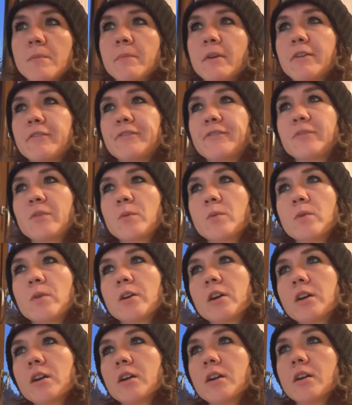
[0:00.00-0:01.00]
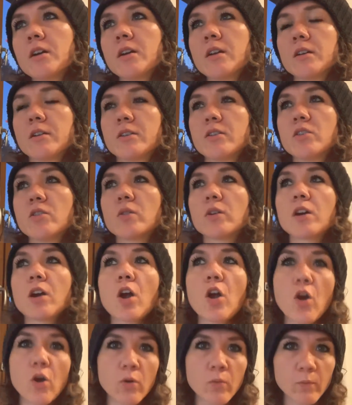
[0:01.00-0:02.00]
for your
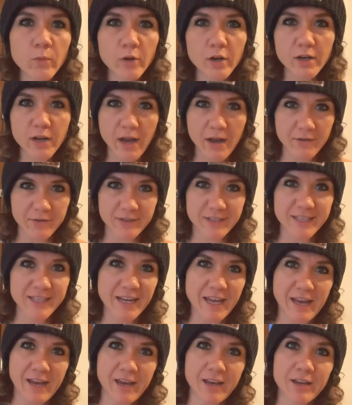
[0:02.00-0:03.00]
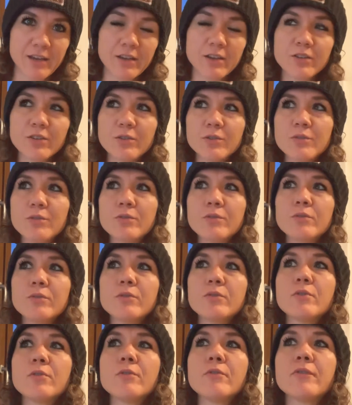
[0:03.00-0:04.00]
home workout today,
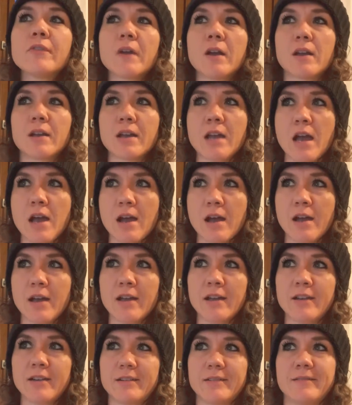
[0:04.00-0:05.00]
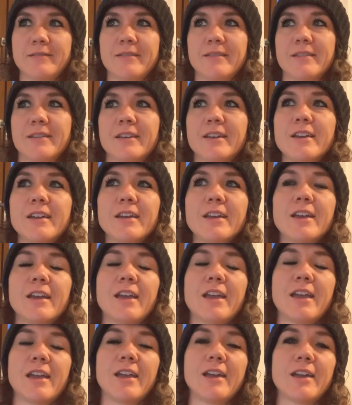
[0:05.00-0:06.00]
you've got
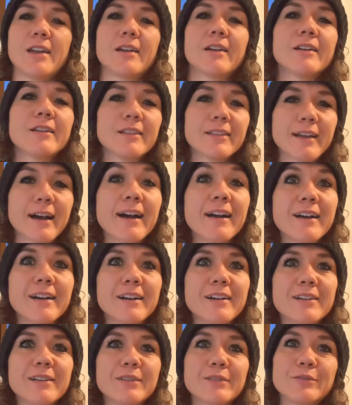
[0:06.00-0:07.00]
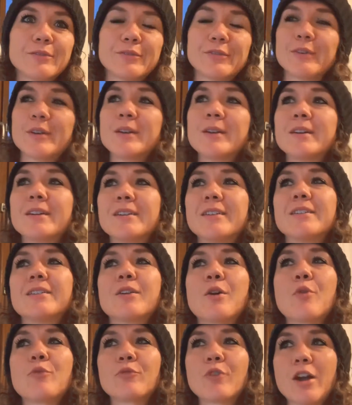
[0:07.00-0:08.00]
a lot of
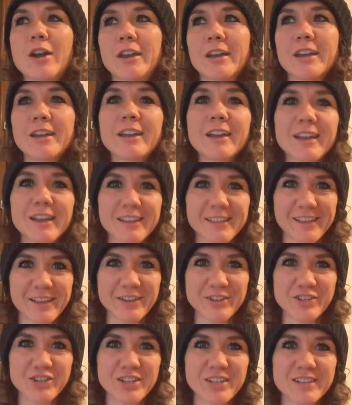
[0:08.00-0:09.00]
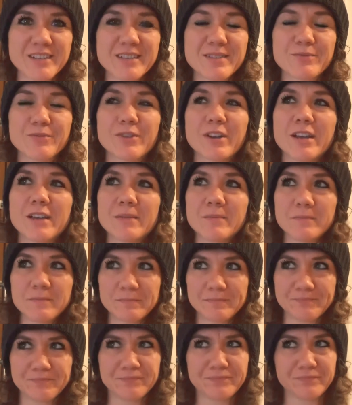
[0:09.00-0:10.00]
running and lunges, right?
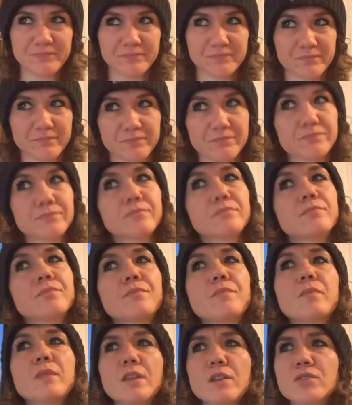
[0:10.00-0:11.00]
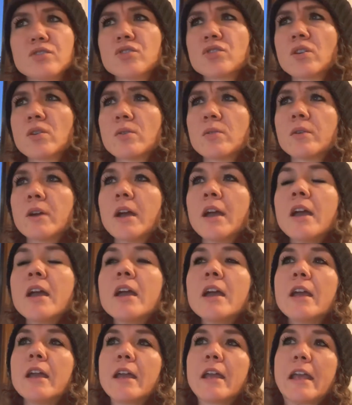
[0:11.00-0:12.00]
So
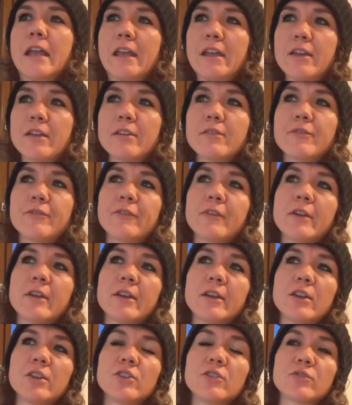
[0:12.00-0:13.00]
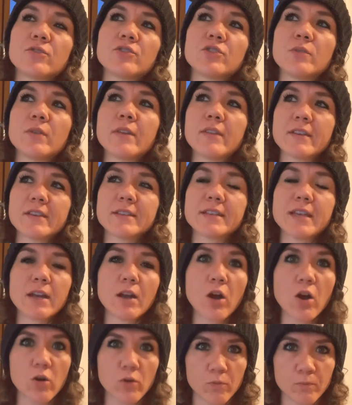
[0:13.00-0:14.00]
if you're doing this at
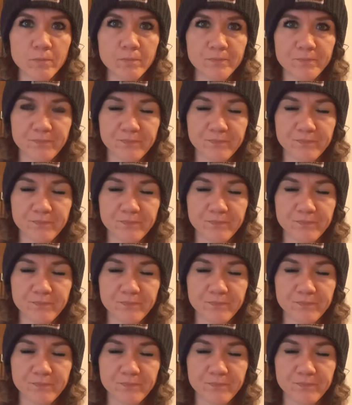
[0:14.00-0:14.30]
home,